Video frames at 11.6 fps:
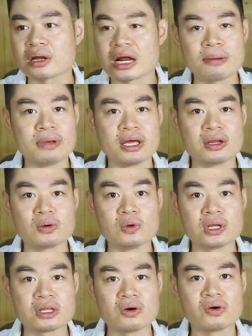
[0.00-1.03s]
grabe,
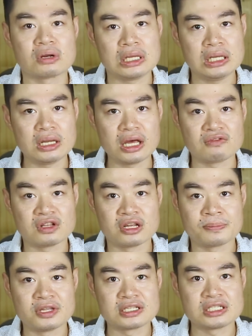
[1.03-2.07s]
nagulat ako, really leveled
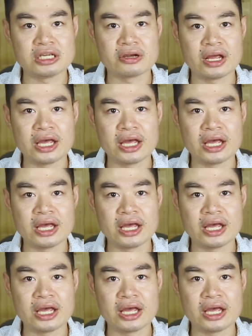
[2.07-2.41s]
up this year,